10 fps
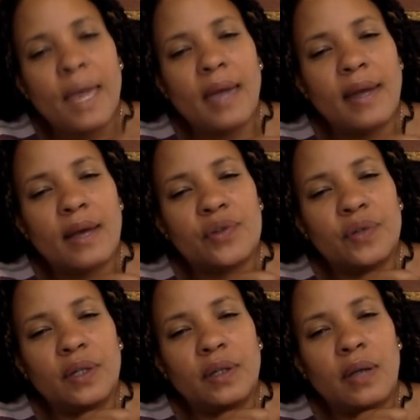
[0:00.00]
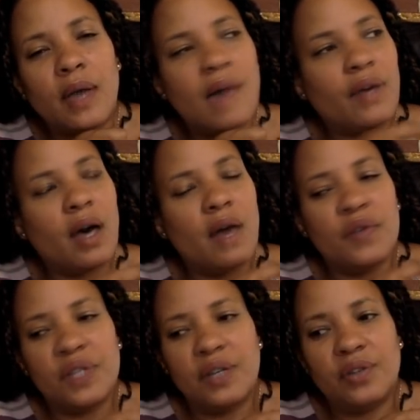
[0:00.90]
and actually have a
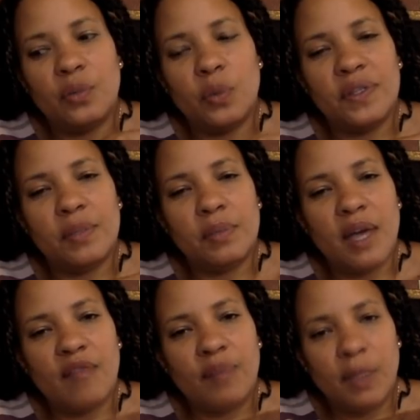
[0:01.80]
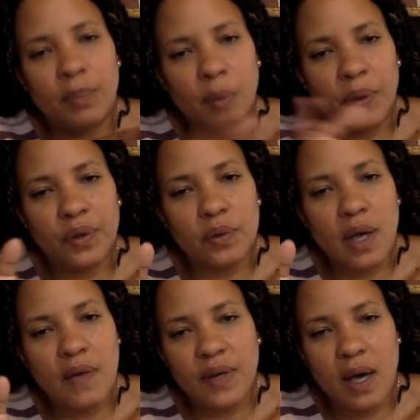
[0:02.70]
conversation with some live people with their
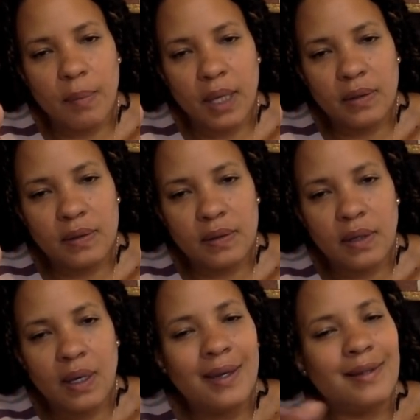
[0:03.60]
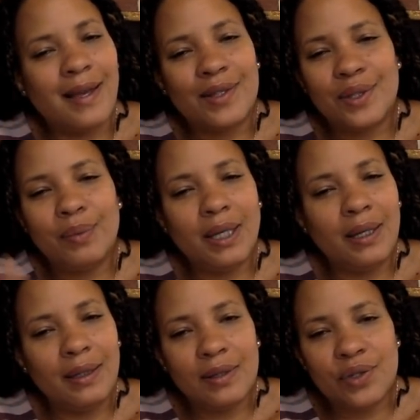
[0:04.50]
live comments. Not you
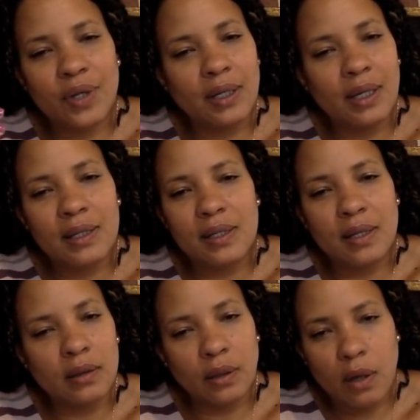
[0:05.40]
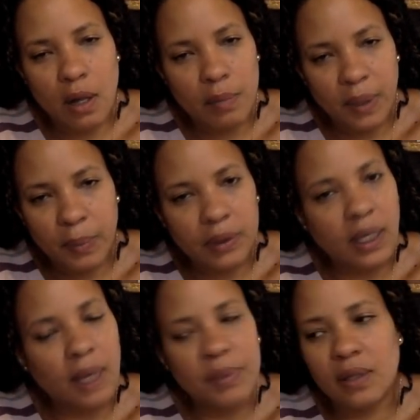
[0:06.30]
idiots trying to insult and call people
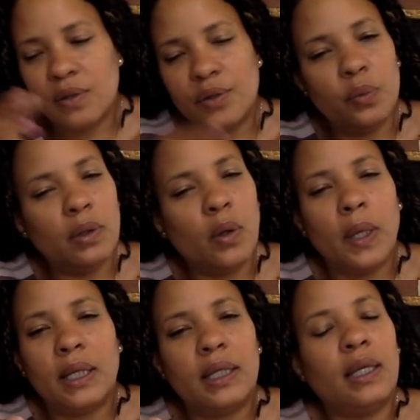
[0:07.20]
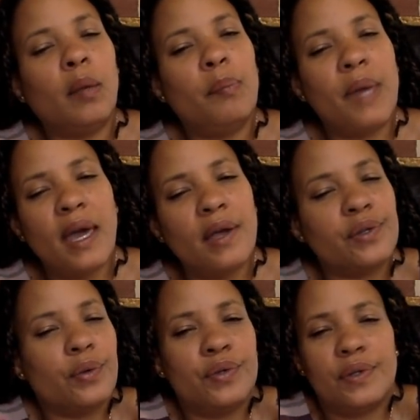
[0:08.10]
names, because you will quickly get
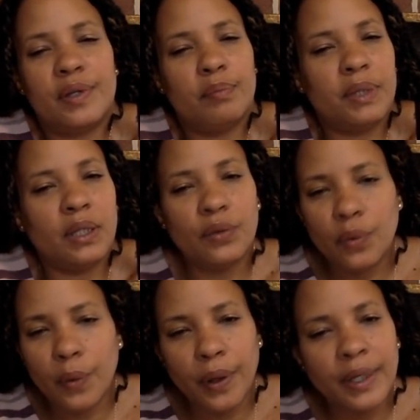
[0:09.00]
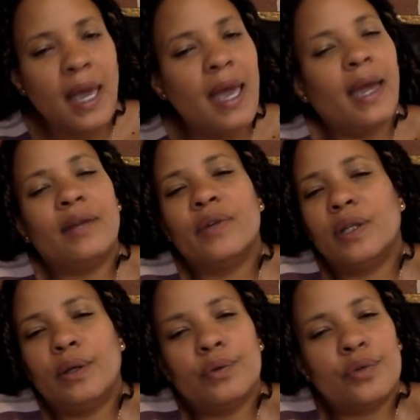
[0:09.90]
banned or just simply ignored, and
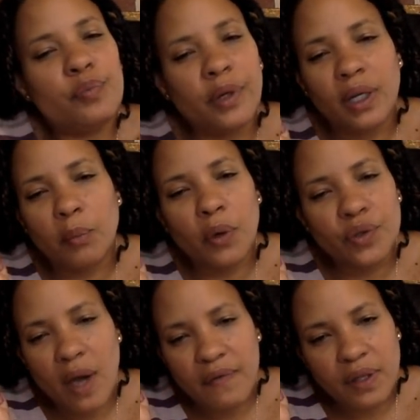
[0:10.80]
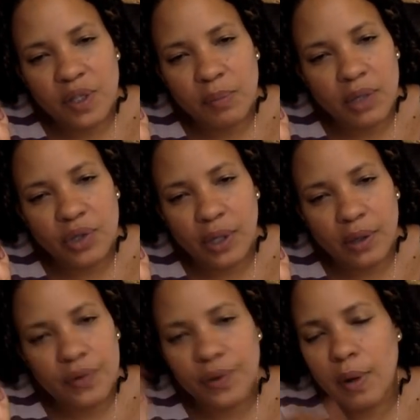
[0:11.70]
really you're just bringing more traffic to my
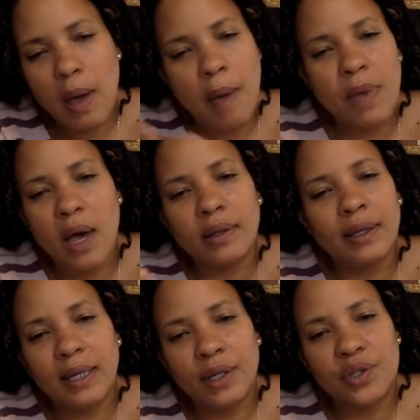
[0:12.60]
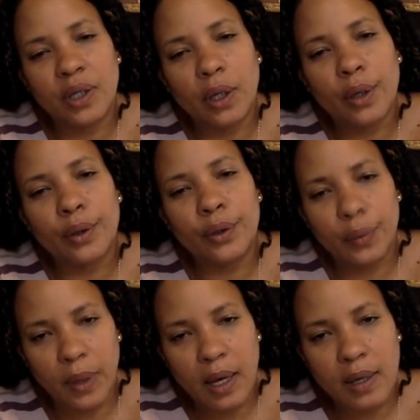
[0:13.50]
channel. So I'm not engaging
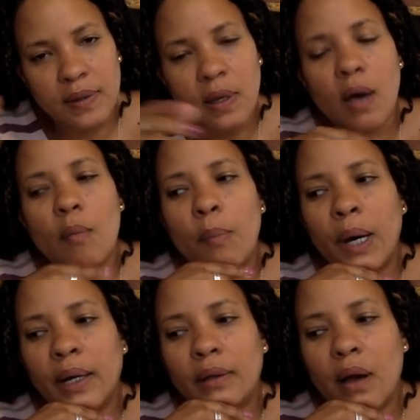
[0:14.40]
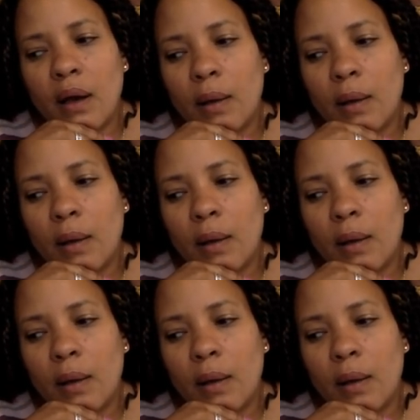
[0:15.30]
you guys. But